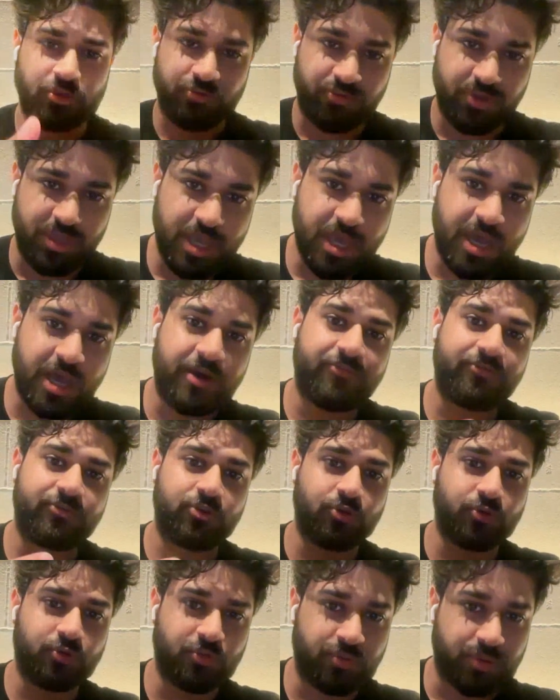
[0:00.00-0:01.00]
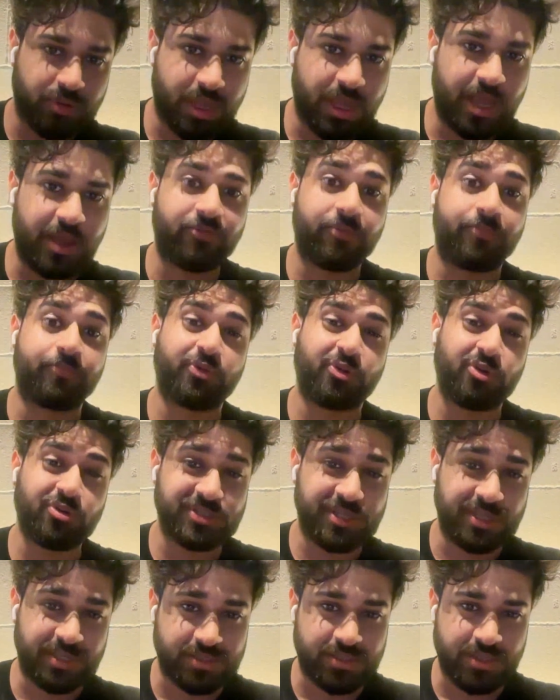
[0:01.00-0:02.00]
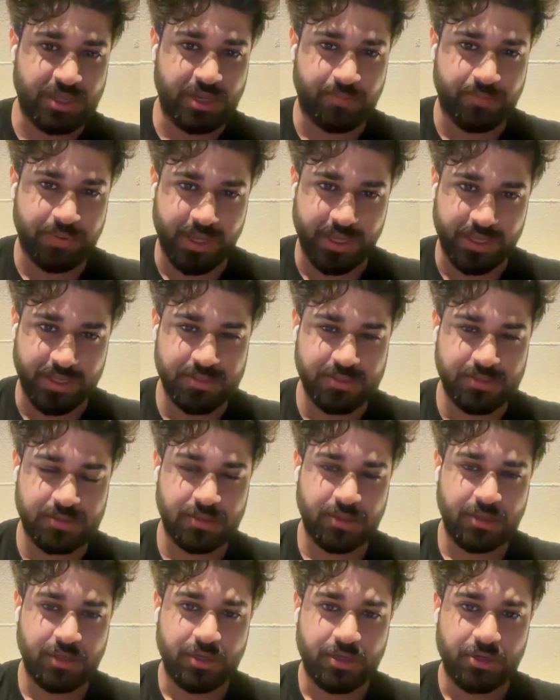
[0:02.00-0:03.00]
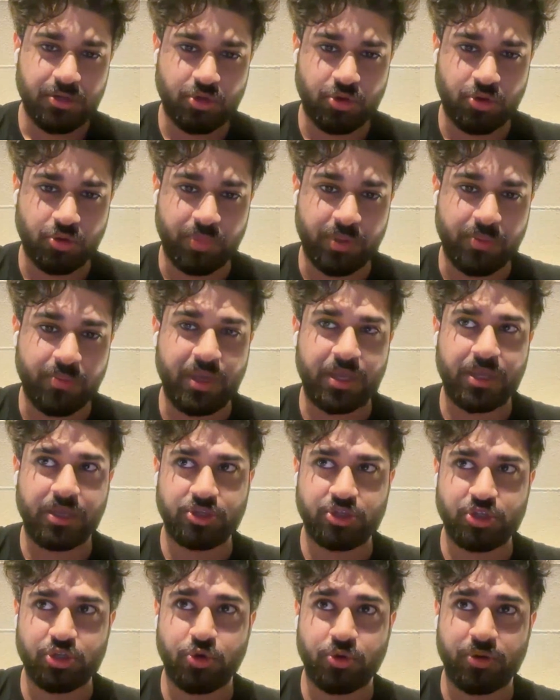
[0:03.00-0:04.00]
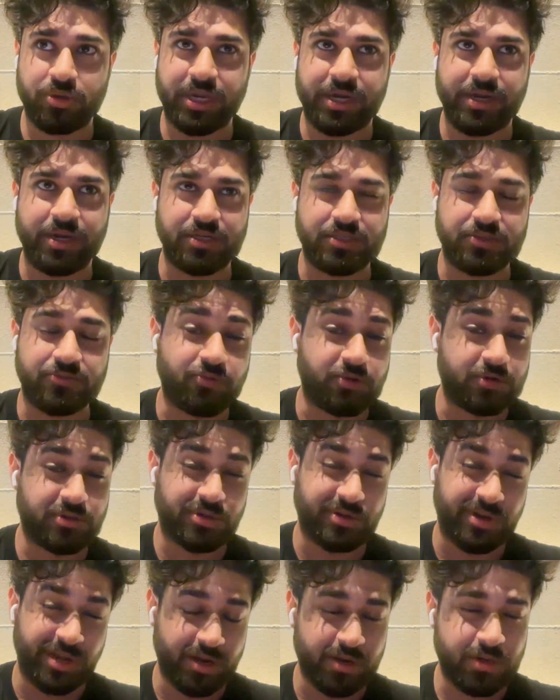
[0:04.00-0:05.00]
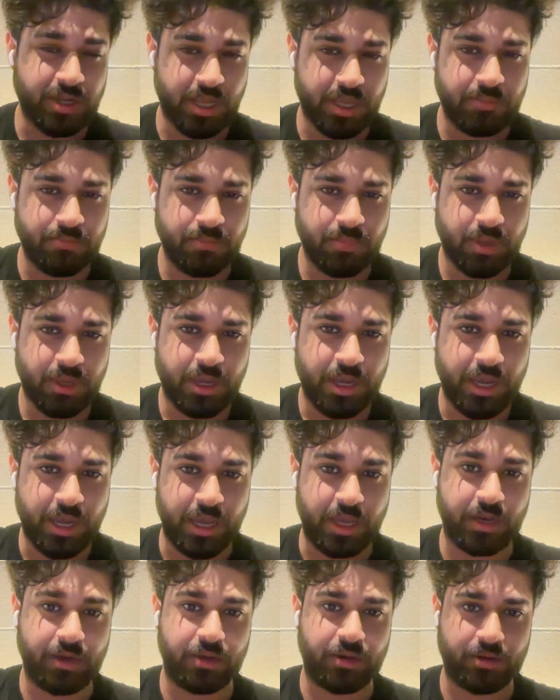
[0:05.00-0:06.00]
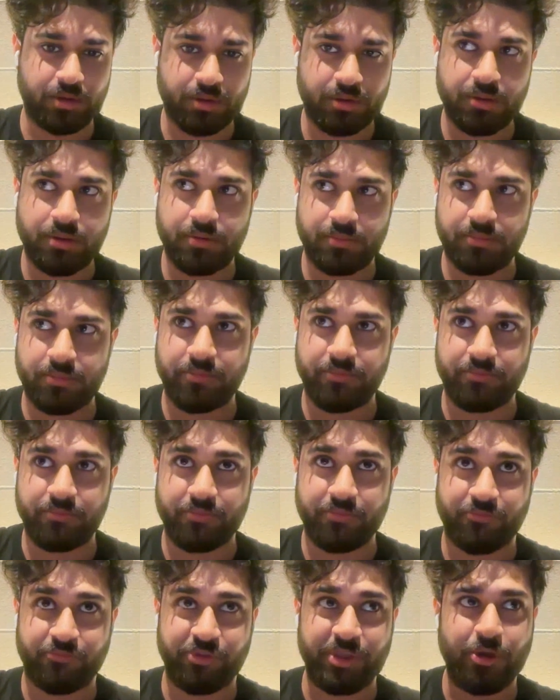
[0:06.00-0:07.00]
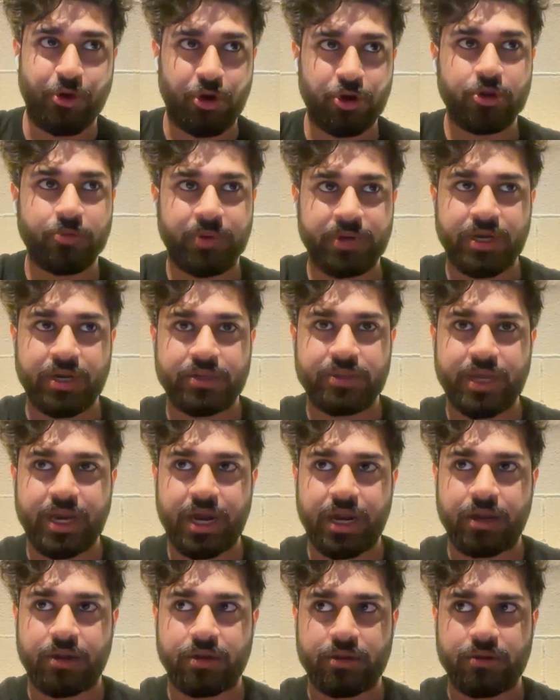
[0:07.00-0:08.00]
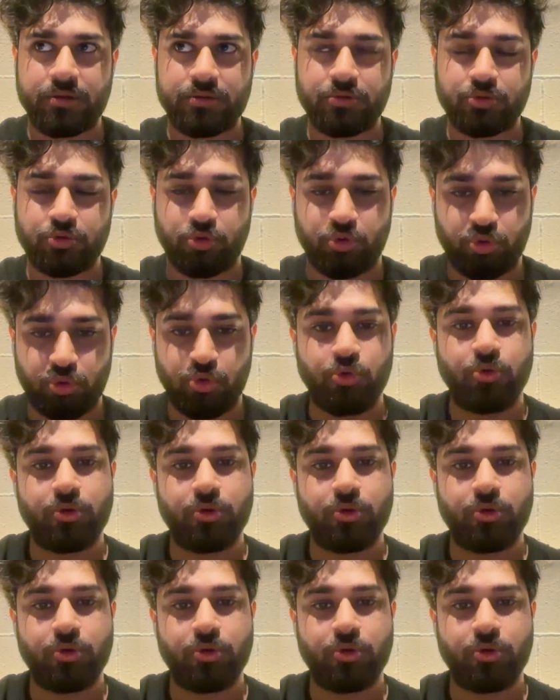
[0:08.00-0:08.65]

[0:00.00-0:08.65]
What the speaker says: So we have to have a process in place to be making sure that it's worth their time. And we automated that to